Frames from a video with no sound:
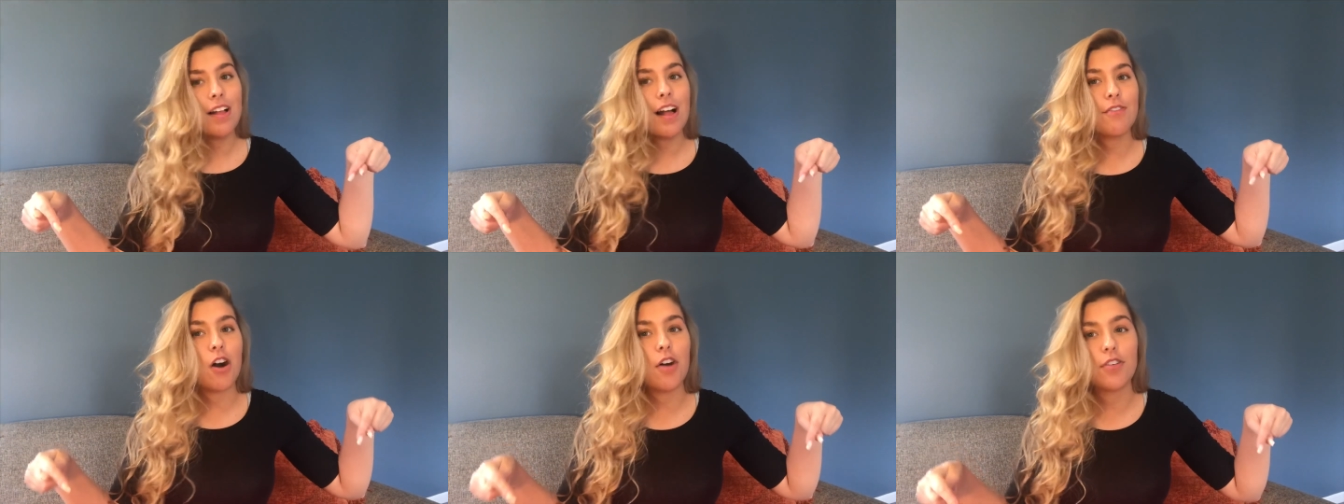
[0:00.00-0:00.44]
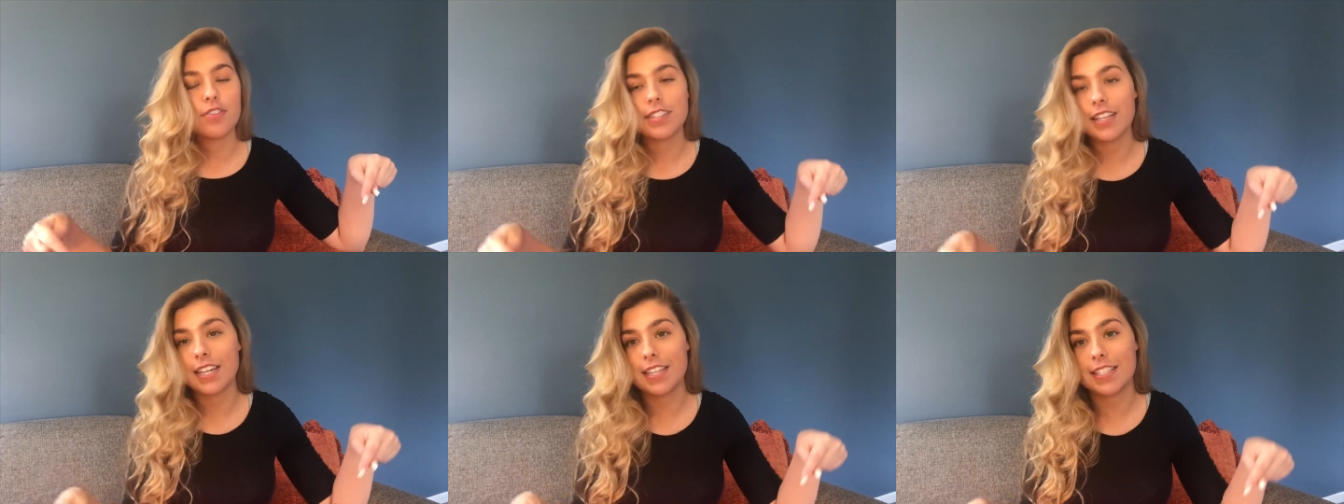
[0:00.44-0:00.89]
I'll have all
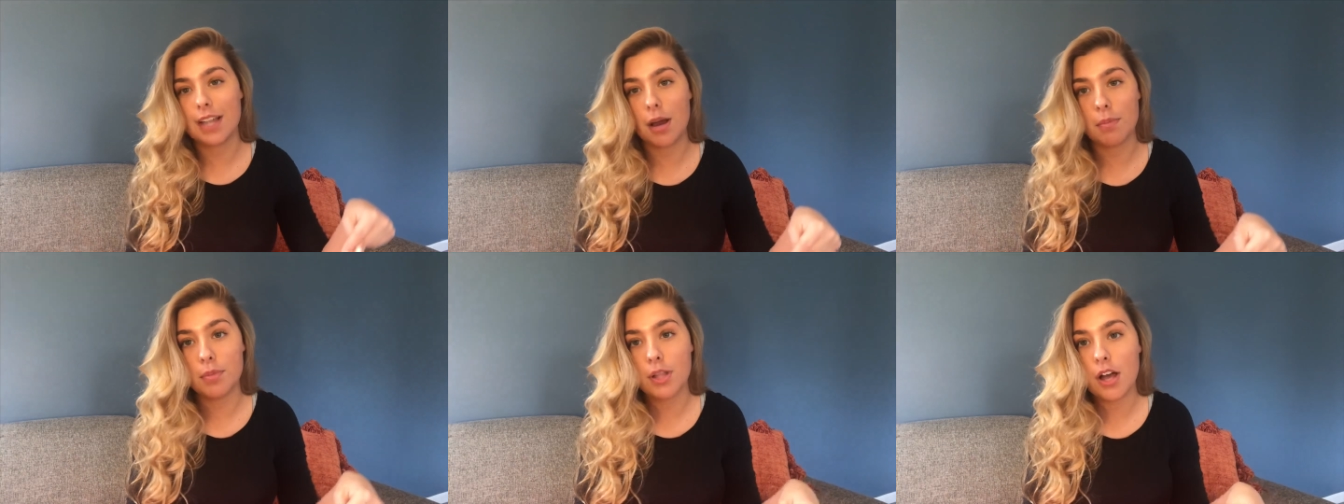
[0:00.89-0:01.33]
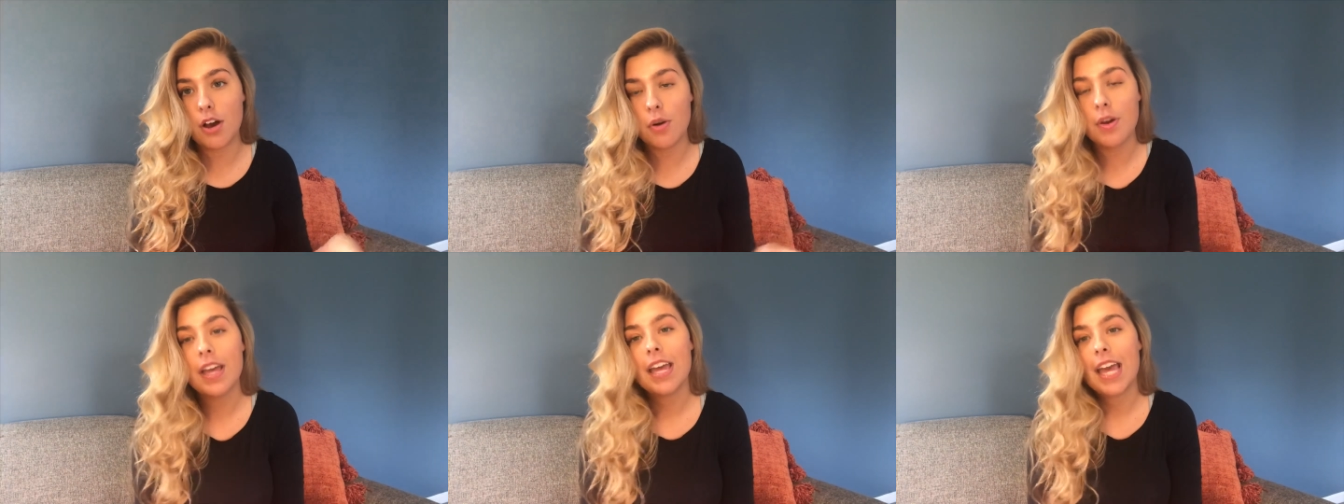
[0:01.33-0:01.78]
those links down
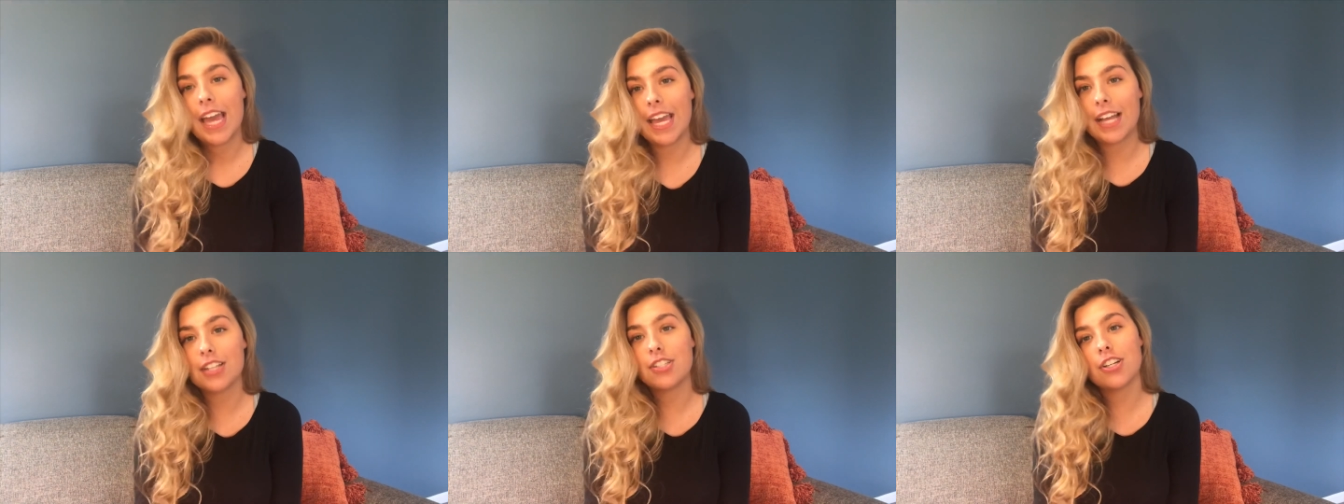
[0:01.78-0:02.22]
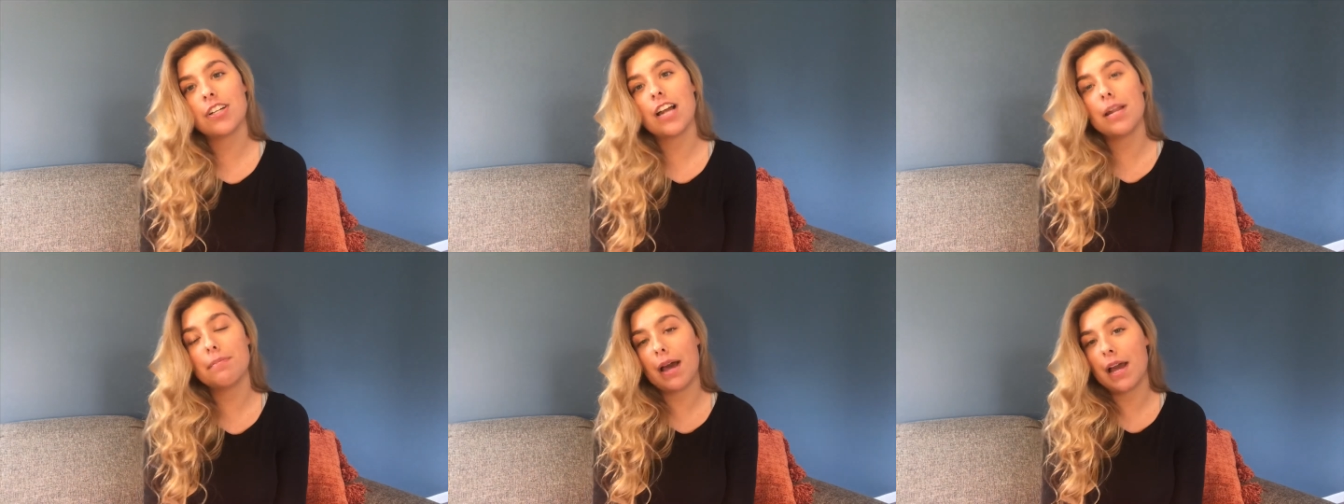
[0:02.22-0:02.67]
below and
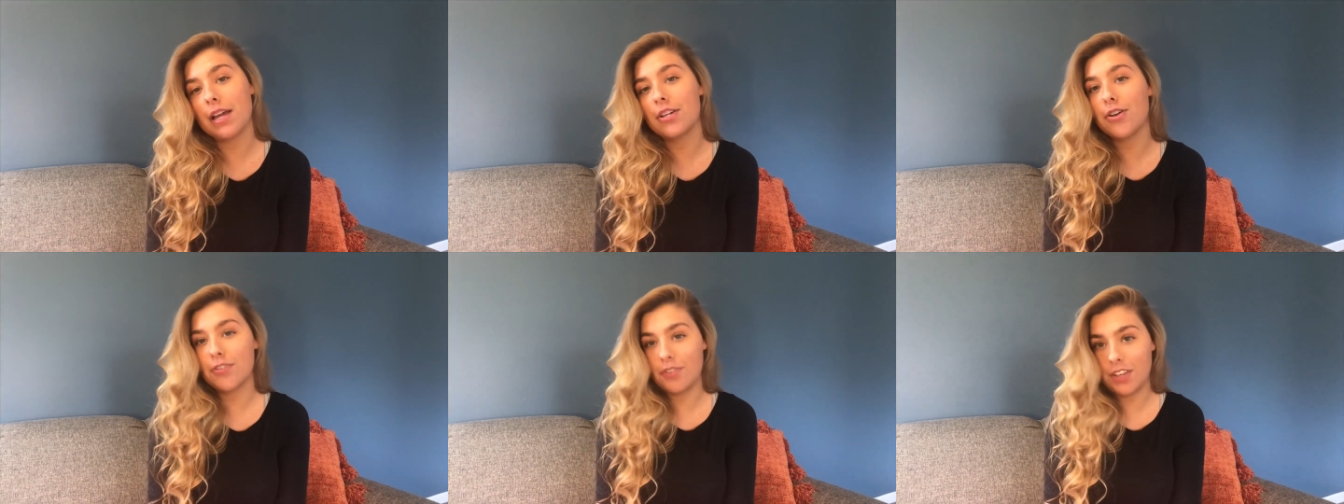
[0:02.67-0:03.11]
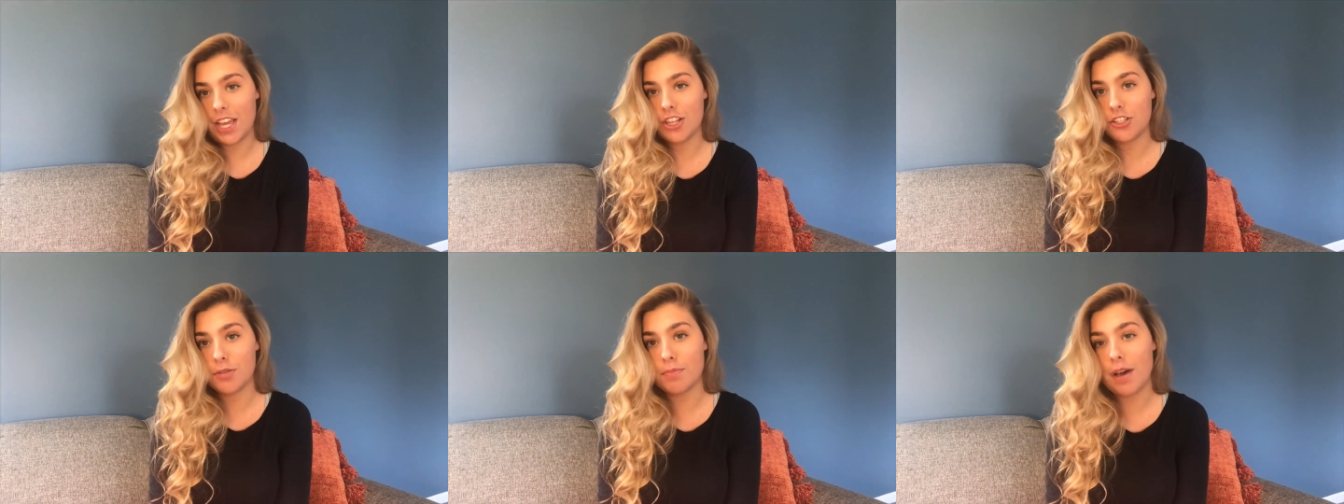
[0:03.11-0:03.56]
turn on my
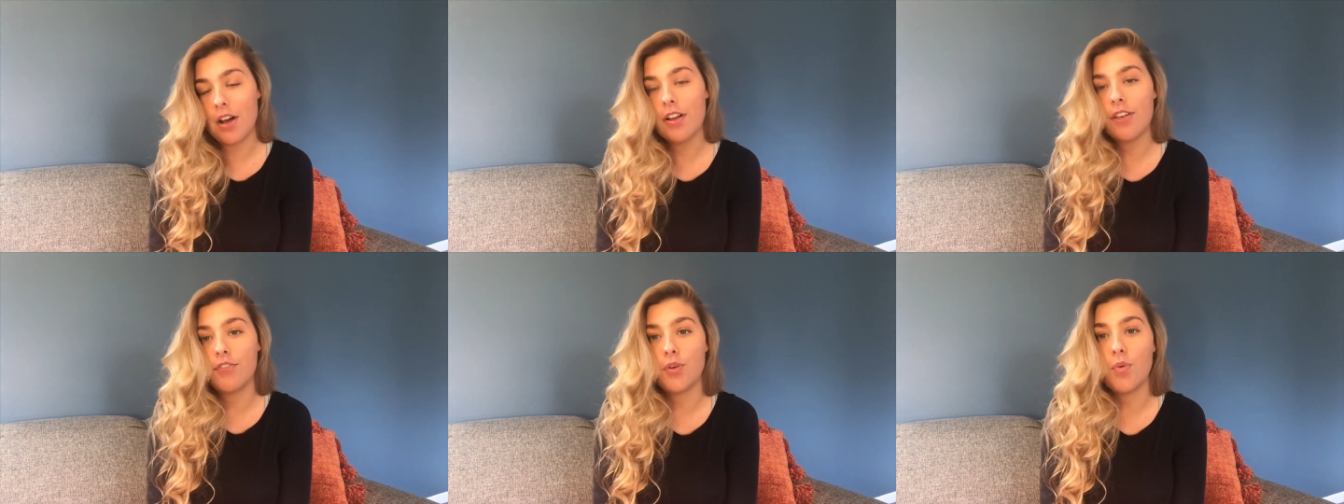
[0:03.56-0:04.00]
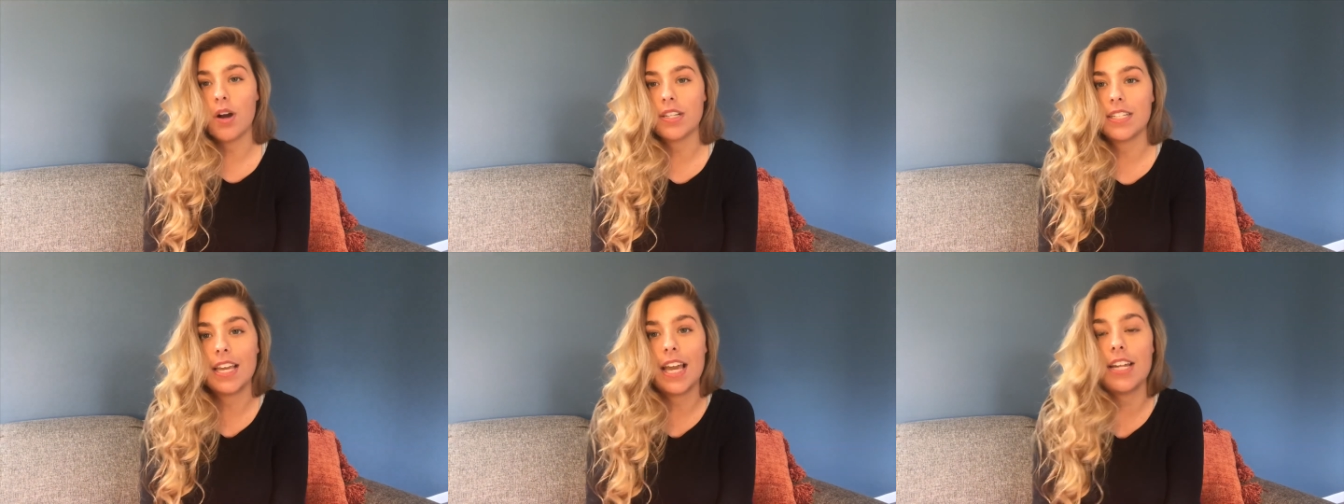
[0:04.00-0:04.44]
notification bell if you
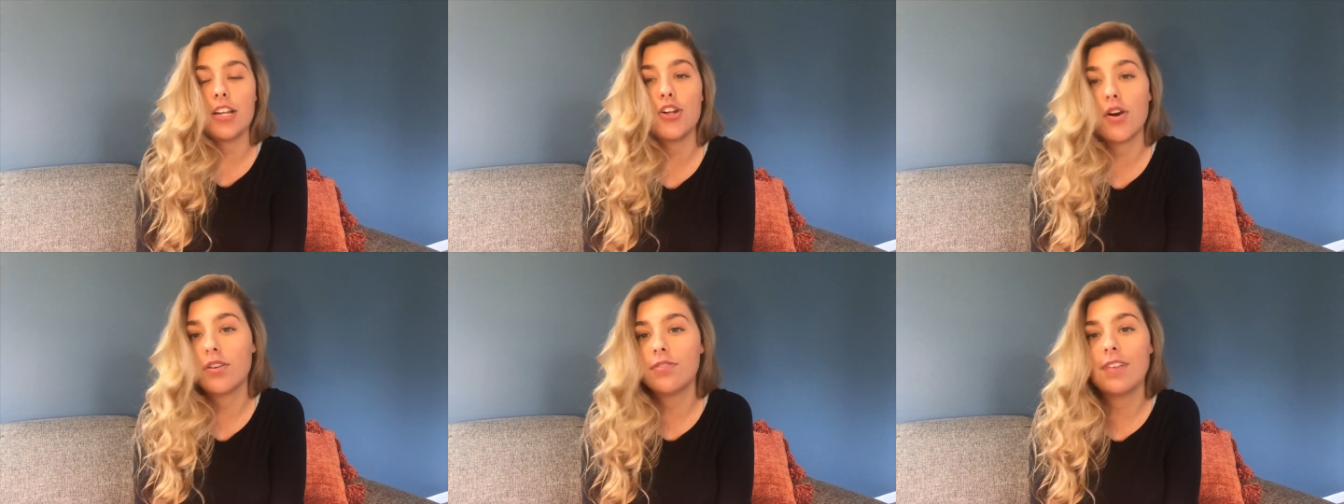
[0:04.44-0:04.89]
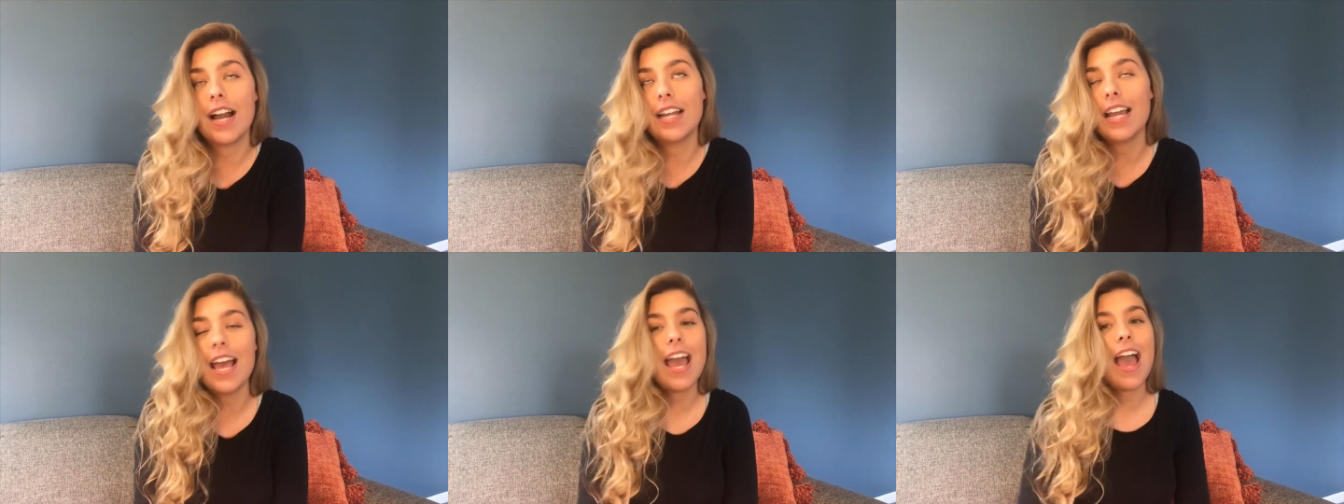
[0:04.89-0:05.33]
want to get
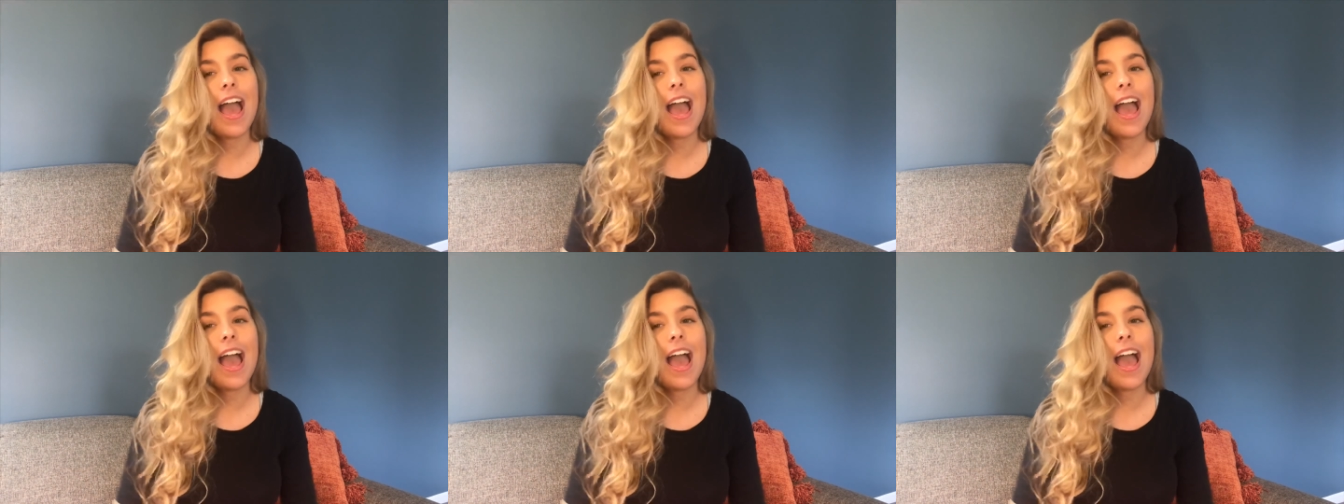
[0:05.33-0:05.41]
notified